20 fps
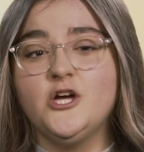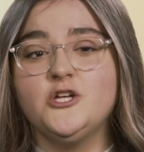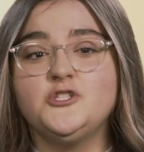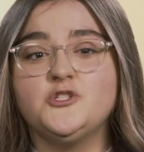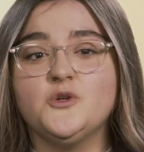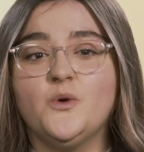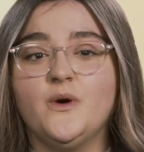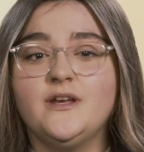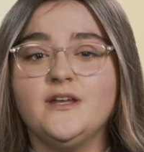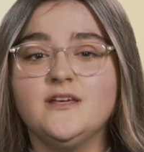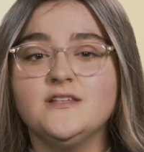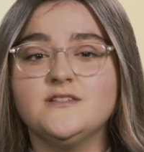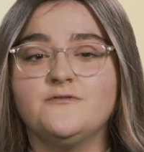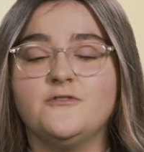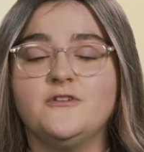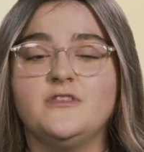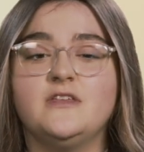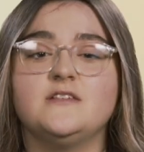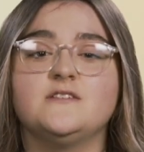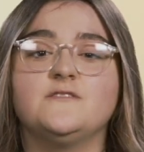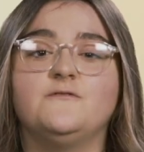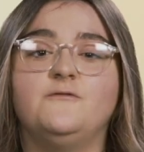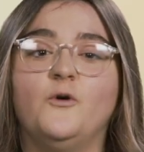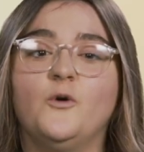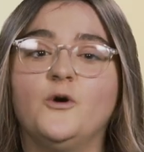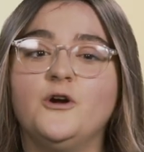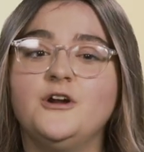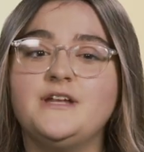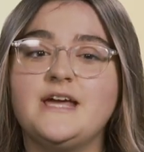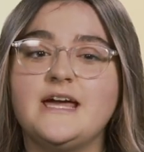Join us for these
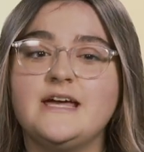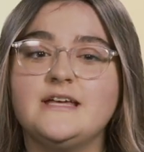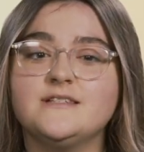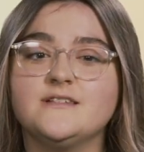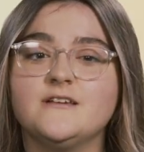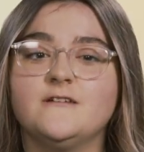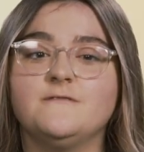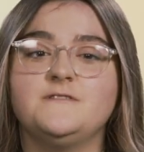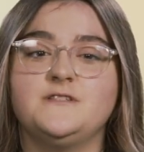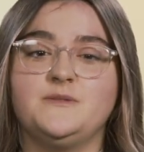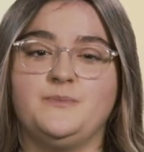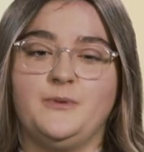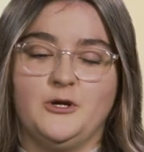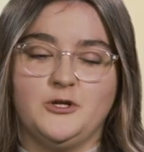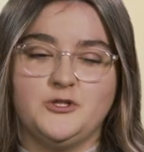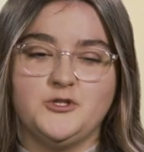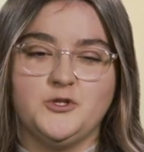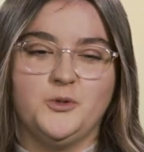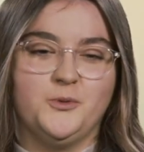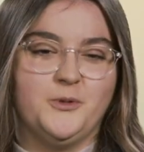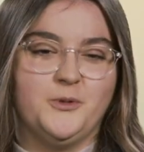four days of spiritual